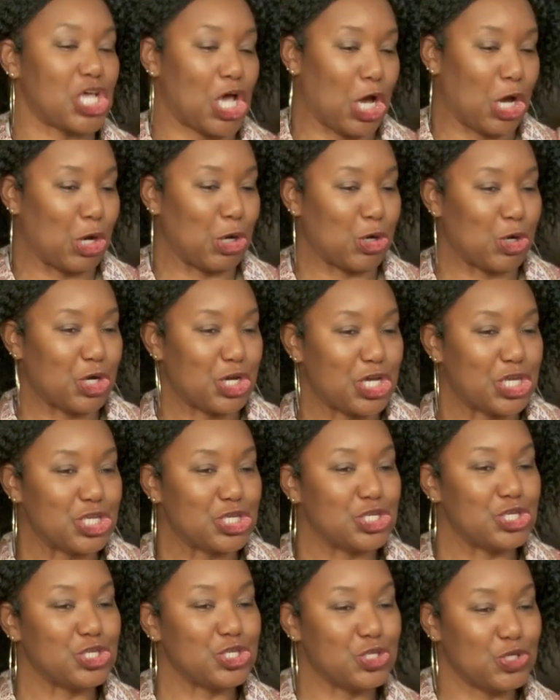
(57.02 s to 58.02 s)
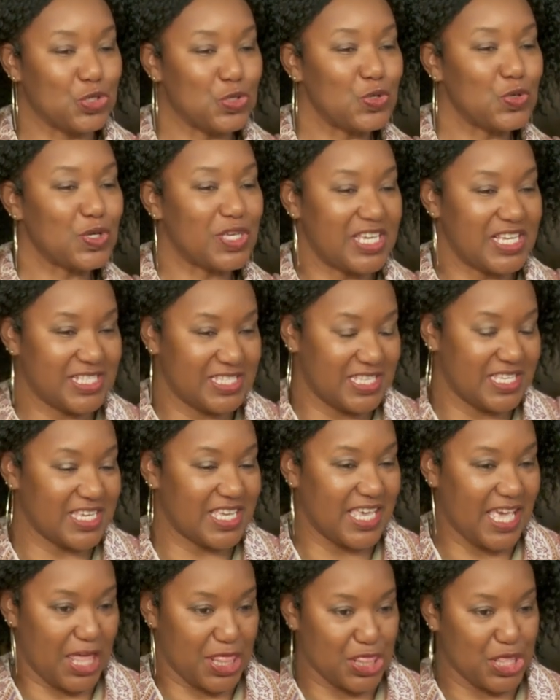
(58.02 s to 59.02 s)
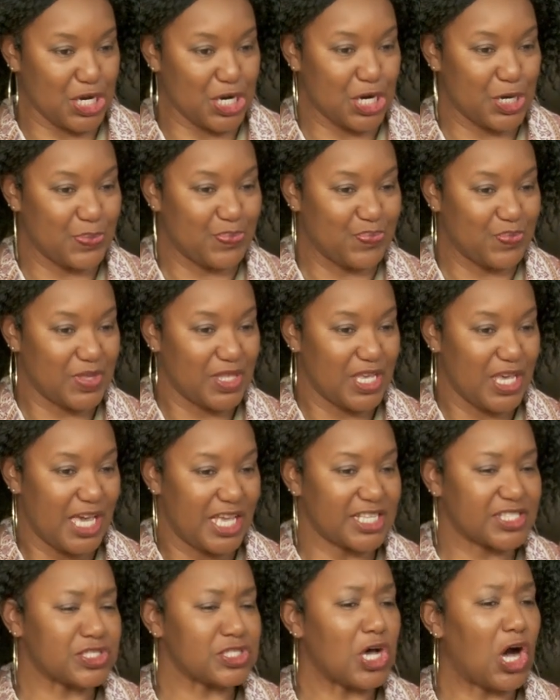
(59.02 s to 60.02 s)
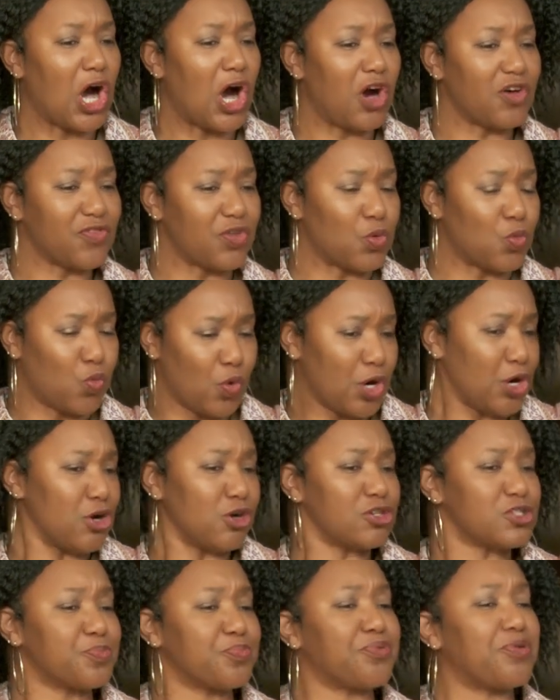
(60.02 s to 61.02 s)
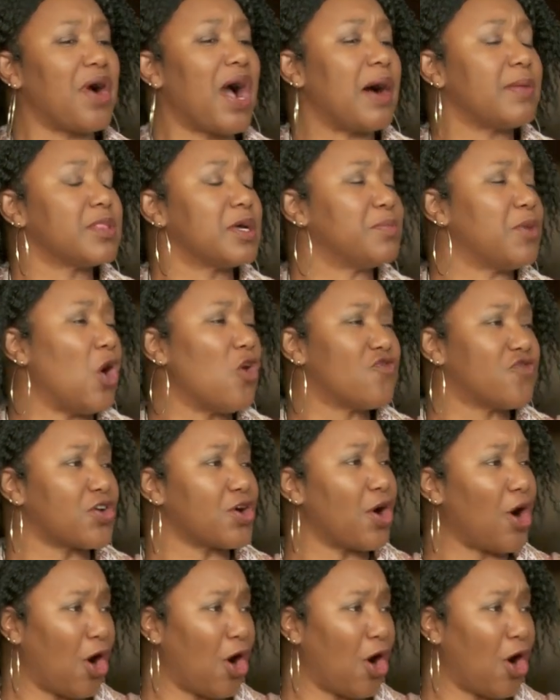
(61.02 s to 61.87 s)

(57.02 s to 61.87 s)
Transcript: So, you get together and solve the world's problem over